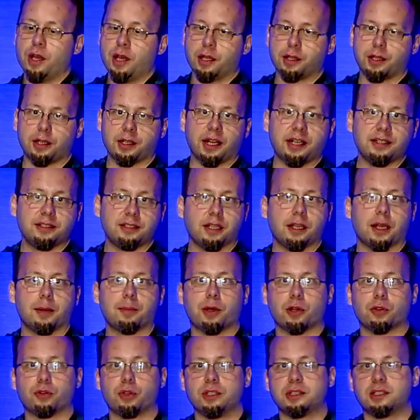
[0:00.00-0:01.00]
The nice thing
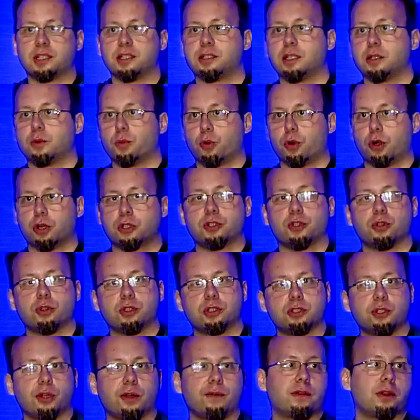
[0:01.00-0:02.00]
about this is it works on the
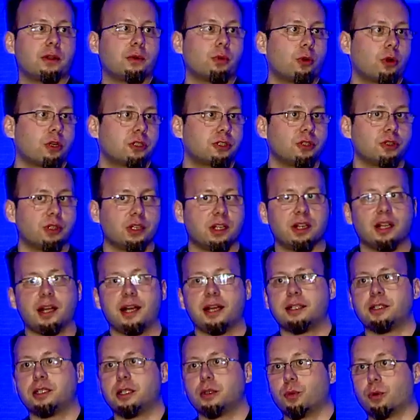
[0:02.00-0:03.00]
server, it works on the
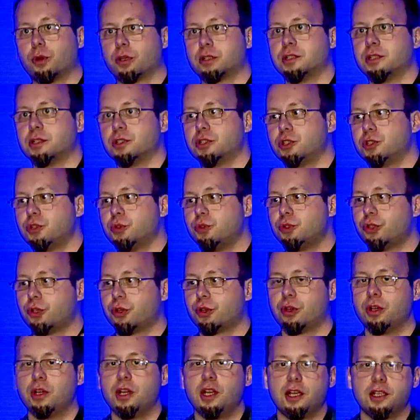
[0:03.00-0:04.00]
client, it works in
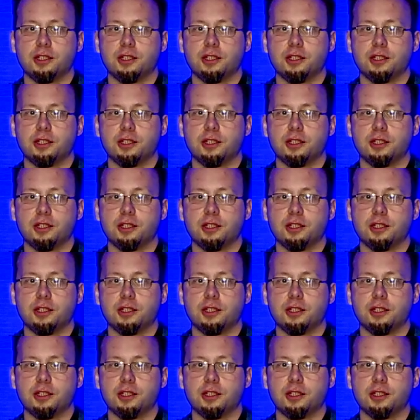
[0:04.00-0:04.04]
Studio.